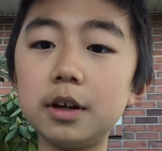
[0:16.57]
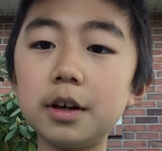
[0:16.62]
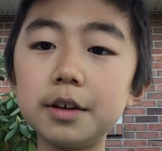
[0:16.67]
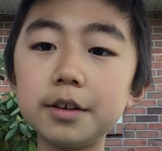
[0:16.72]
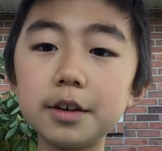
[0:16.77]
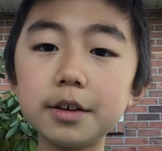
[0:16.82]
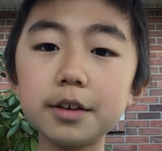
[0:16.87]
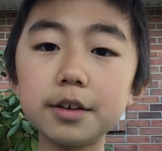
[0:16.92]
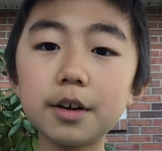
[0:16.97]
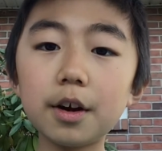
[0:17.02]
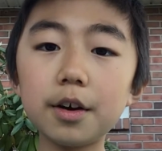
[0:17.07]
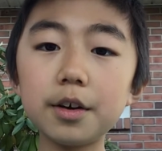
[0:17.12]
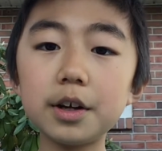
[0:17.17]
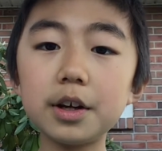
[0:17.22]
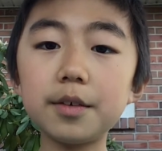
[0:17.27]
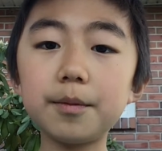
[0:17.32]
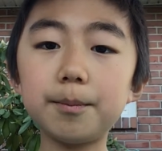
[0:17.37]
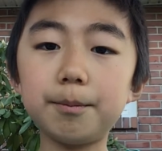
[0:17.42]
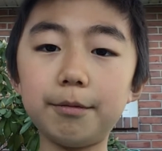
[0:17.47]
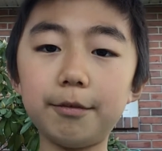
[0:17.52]
This
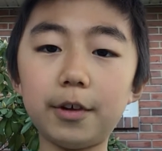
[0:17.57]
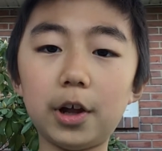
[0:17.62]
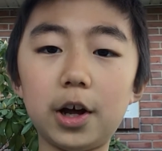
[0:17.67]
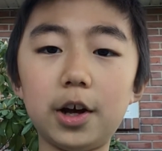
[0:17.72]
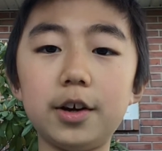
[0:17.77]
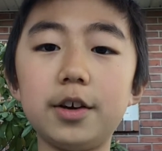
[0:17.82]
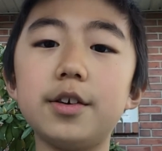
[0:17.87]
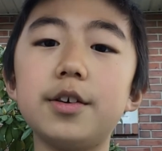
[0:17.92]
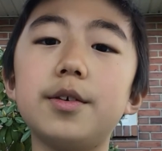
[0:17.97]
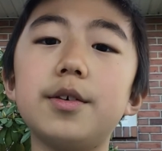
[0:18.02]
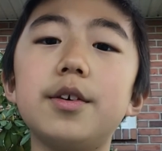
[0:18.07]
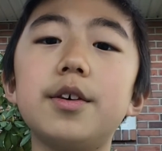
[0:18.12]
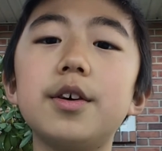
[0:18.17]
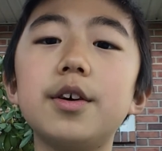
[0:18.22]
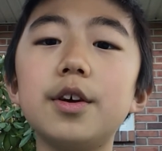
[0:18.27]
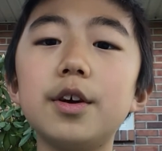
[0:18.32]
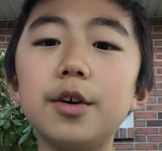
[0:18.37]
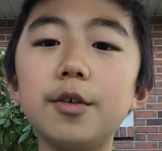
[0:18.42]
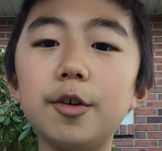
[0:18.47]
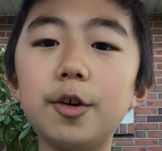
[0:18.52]
gardening vlog
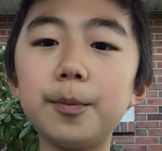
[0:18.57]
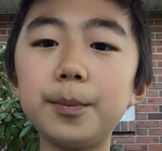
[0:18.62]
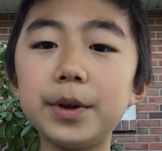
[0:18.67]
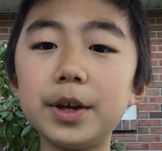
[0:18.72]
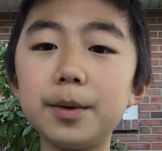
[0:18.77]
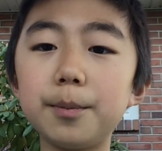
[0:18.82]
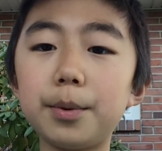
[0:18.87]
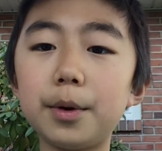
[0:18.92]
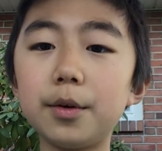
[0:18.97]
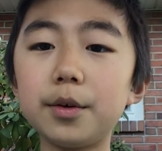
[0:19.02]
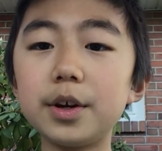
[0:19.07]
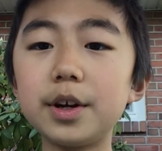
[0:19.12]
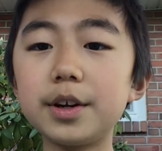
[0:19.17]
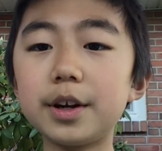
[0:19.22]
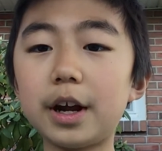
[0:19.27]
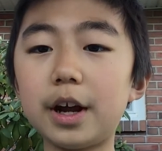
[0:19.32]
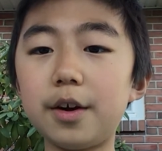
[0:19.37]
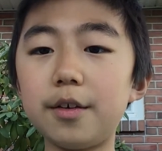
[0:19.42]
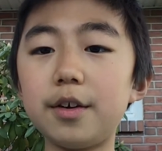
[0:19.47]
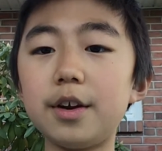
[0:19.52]
will be broken
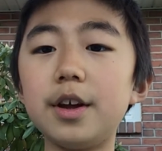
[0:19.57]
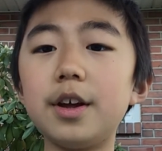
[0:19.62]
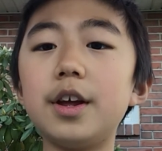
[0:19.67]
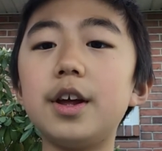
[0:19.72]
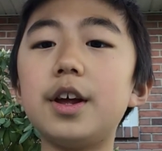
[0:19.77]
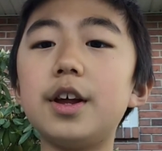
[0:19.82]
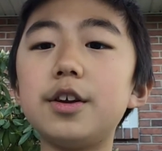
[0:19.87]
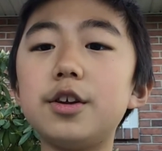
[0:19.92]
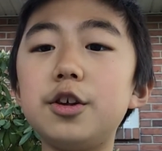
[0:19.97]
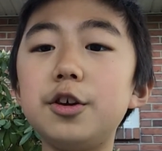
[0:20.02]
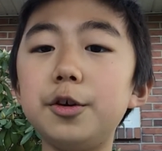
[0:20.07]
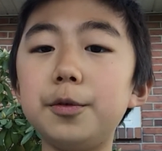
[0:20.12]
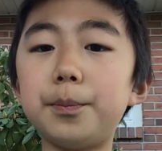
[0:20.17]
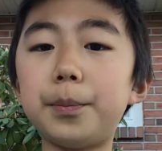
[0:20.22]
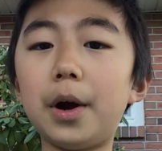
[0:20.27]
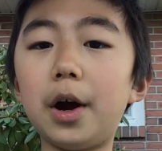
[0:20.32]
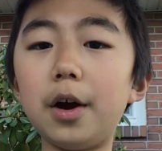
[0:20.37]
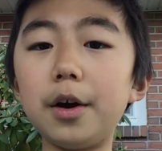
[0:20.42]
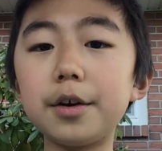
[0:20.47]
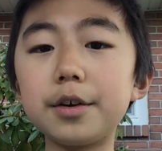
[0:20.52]
down into
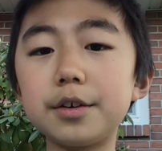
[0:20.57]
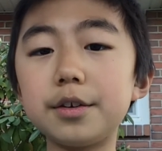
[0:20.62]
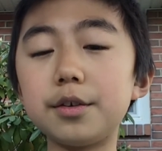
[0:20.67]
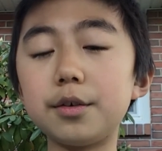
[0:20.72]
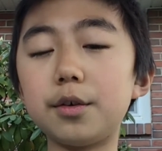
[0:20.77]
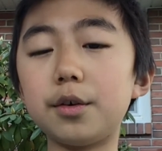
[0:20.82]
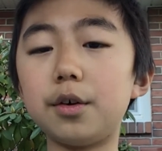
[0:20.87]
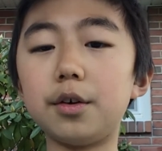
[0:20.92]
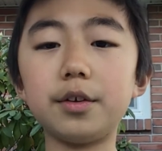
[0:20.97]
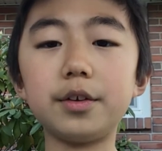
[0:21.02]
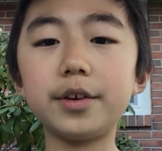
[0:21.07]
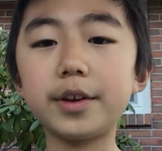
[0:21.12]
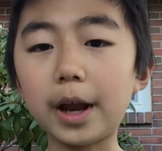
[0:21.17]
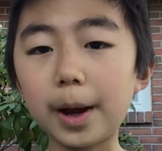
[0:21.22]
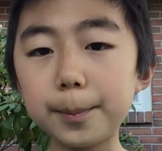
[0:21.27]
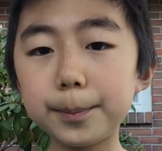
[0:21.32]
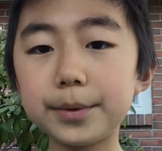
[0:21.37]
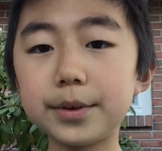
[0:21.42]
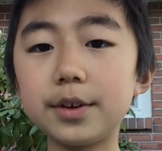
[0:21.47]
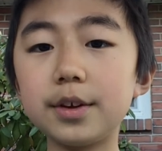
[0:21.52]
parts or
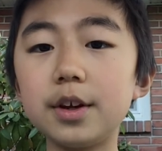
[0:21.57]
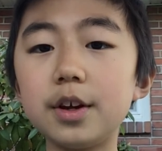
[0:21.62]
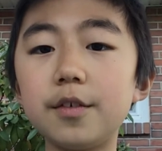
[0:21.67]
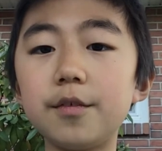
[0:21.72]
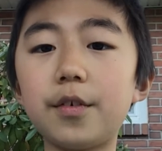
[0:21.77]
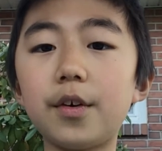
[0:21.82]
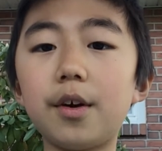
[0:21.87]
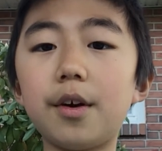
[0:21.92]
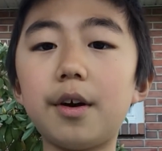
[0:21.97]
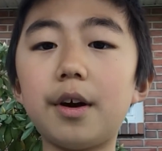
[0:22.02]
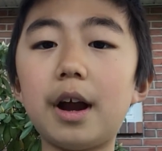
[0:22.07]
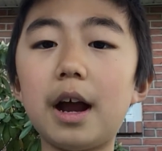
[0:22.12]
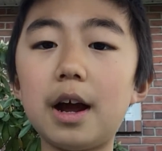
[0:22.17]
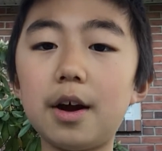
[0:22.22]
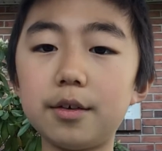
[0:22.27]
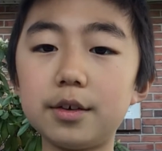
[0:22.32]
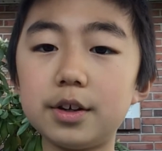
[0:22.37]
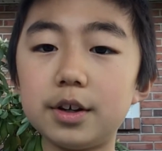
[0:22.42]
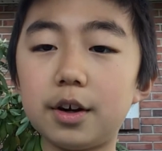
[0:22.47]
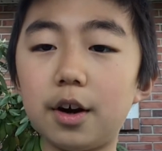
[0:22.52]
steps for
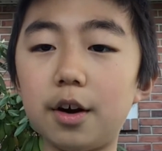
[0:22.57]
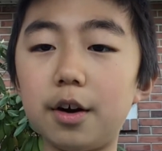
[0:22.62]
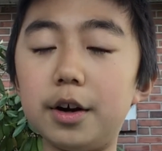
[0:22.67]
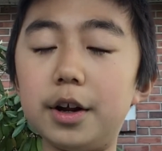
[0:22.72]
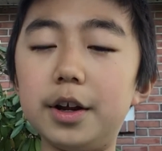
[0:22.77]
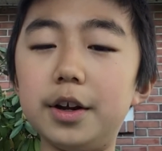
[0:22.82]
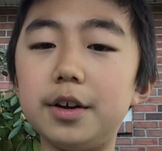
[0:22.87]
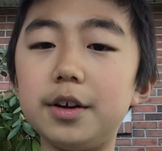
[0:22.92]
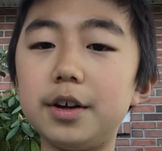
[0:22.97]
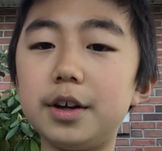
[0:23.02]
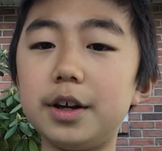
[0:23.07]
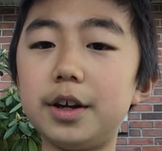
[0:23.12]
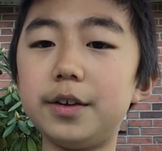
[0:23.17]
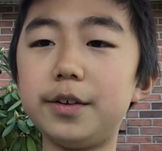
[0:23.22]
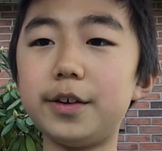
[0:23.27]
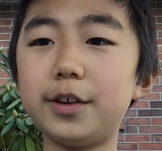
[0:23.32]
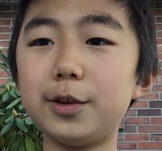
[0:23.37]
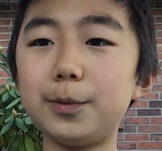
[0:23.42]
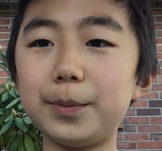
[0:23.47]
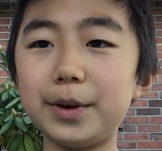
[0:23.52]
how to garden
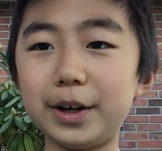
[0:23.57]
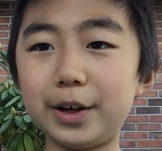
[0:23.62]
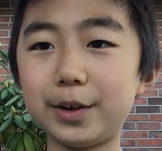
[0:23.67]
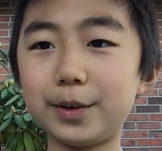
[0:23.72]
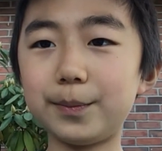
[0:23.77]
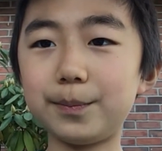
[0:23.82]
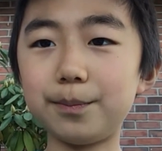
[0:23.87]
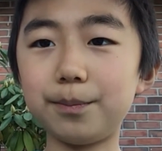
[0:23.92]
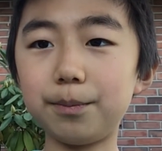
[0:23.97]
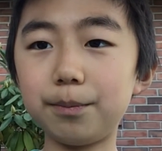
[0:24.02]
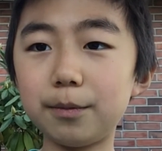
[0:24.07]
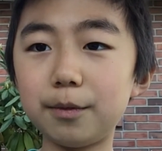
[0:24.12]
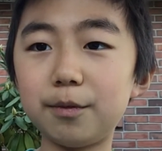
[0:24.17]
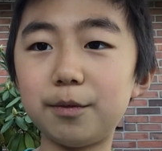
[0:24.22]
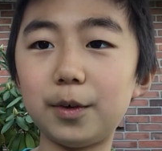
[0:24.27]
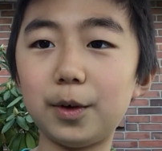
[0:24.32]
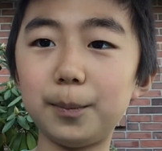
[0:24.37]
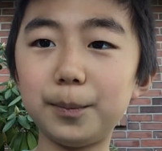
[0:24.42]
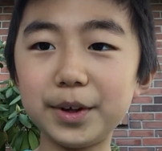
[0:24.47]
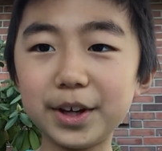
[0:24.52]
in the spring
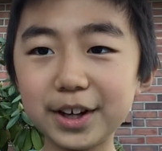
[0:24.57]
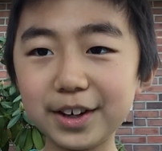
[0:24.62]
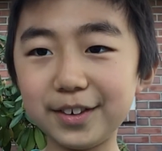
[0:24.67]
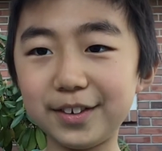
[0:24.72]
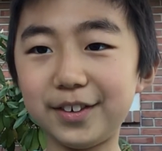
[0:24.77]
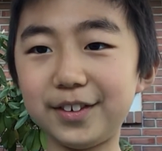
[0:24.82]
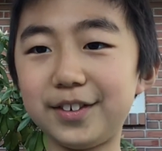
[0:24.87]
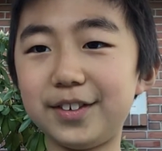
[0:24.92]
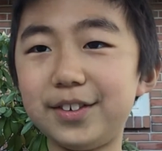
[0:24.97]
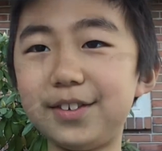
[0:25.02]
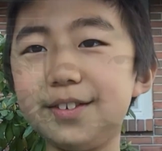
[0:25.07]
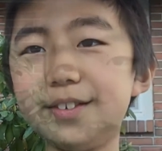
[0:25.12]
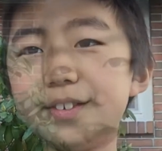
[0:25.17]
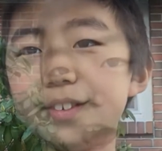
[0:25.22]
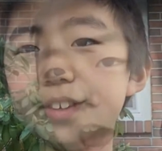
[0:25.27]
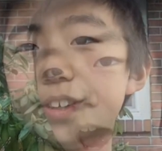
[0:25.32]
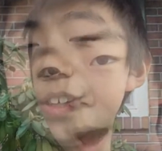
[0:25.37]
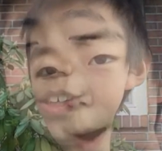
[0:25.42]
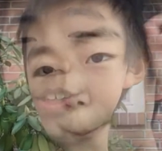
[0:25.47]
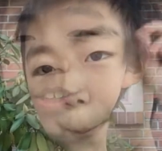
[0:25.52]
for beginners.
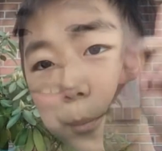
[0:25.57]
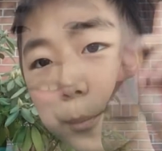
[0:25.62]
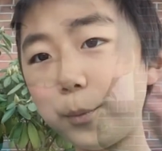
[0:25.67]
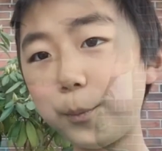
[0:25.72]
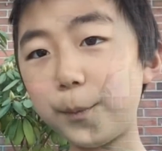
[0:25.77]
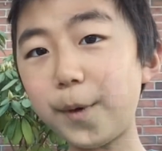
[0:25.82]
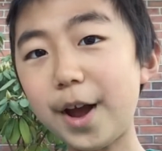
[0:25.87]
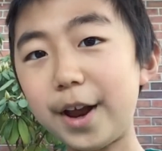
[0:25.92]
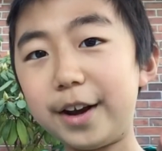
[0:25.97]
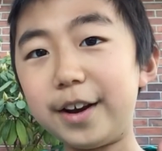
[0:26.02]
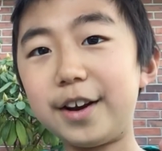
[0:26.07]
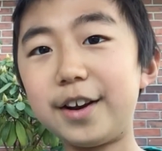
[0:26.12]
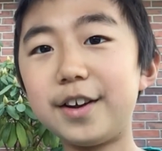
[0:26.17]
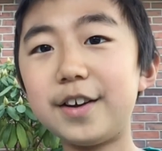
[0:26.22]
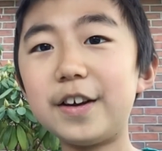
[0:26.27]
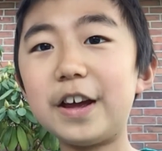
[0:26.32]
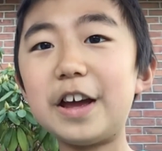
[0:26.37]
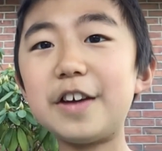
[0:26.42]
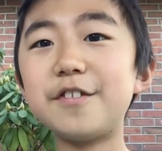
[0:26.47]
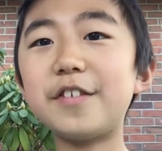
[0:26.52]
Step 1.
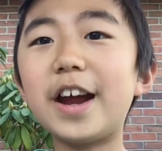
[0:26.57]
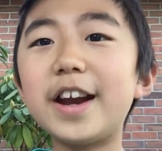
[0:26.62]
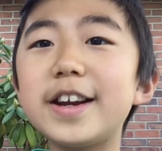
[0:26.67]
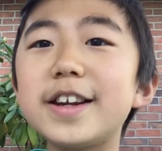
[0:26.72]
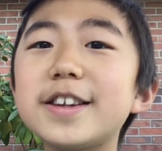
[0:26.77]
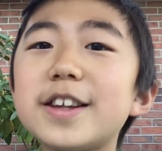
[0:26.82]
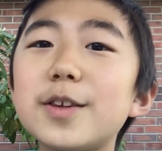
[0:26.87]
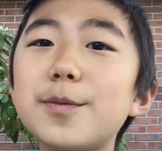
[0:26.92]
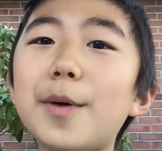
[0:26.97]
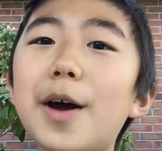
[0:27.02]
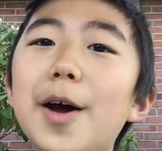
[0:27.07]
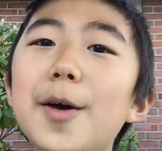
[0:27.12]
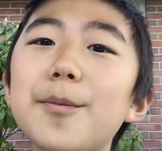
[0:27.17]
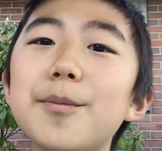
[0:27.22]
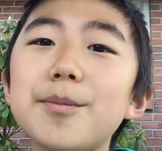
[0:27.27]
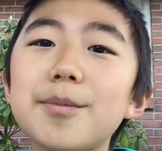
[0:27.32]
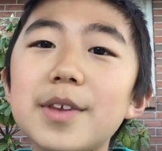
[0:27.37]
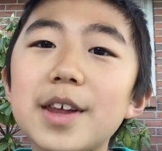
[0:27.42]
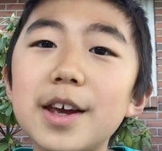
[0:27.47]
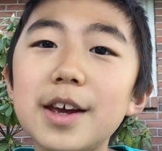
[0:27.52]
Finding the spot.
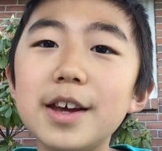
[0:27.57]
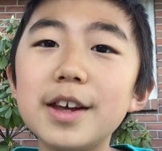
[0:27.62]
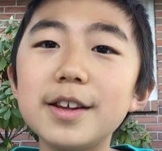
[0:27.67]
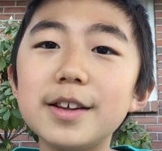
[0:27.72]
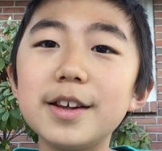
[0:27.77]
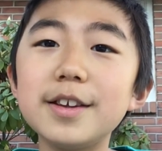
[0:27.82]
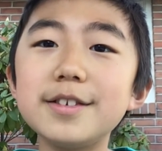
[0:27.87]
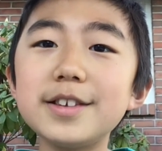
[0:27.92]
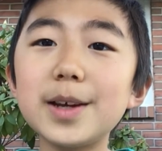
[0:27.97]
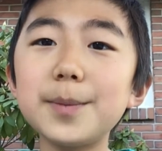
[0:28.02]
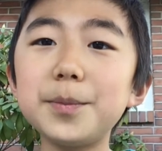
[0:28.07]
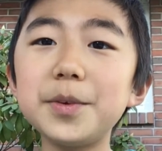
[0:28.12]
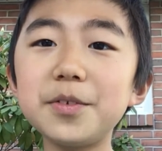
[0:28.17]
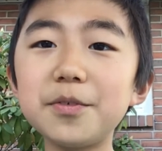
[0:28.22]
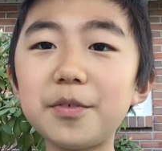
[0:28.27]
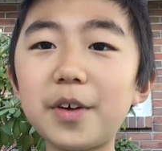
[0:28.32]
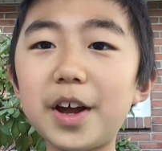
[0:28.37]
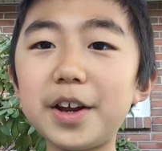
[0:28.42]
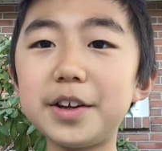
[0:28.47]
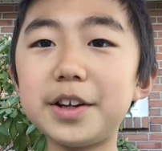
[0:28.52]
This step is
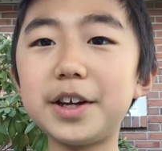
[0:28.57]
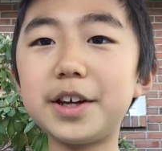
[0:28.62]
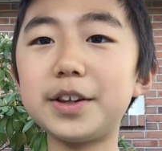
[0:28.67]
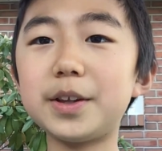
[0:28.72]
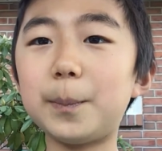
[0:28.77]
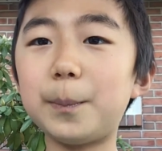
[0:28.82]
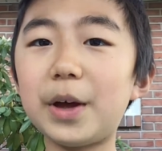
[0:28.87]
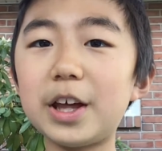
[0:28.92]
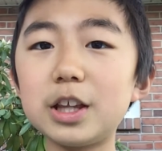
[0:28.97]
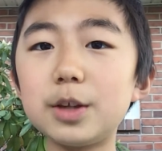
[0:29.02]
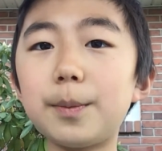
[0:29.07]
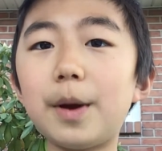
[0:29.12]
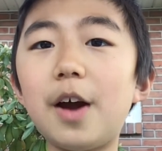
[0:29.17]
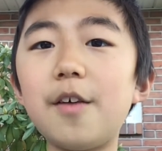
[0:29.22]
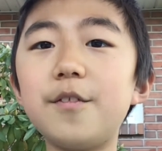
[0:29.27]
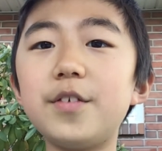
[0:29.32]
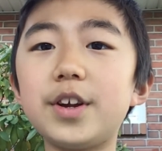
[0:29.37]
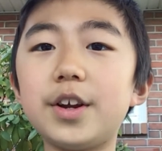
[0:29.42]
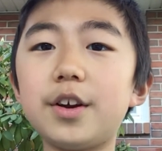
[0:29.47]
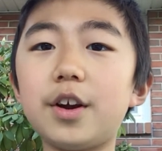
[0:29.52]
finding the best spot
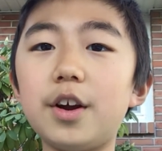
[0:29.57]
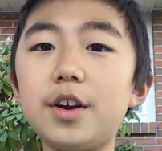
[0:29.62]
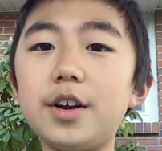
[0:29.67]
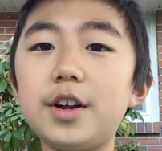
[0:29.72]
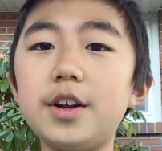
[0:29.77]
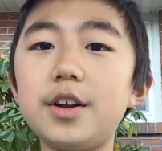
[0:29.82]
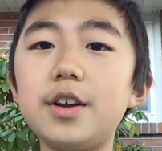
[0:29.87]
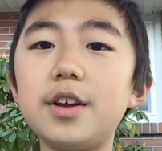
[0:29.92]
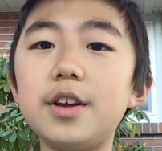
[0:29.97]
for your garden.